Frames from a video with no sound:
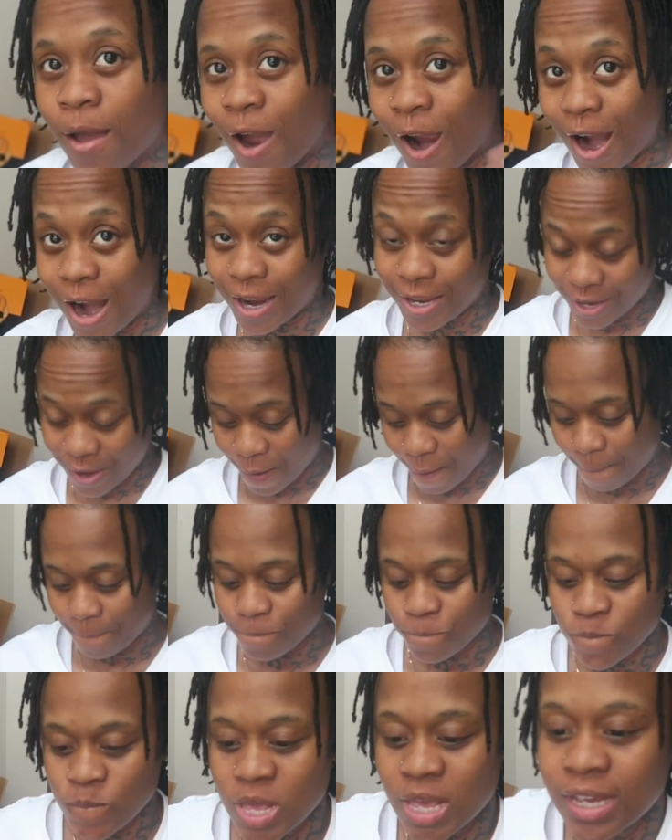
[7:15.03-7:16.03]
All right,
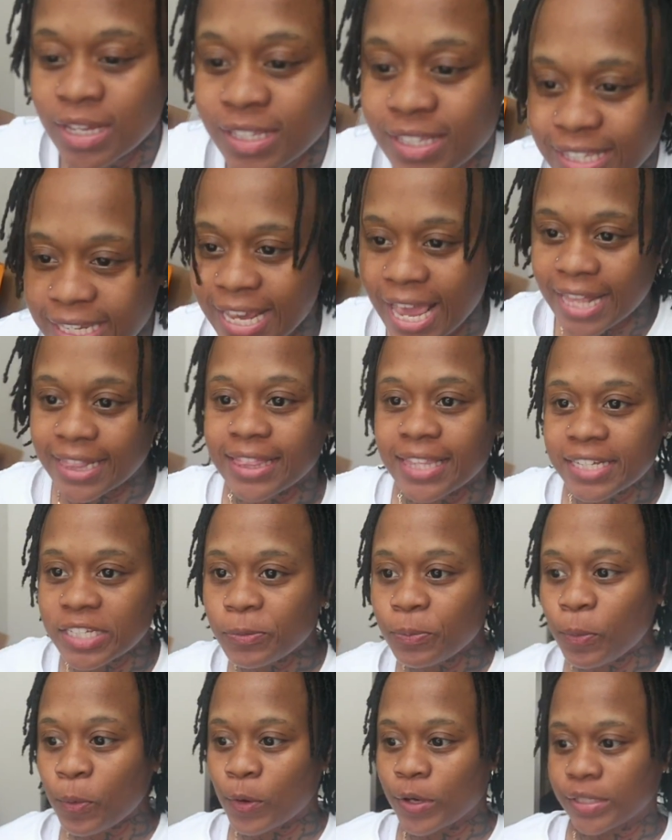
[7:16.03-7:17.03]
y'all. See, at
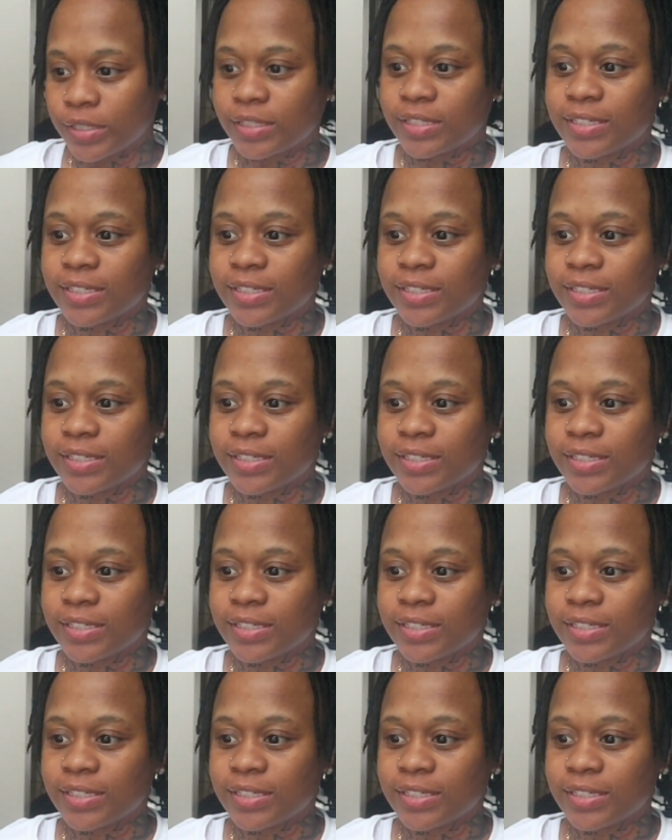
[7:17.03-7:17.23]
this point,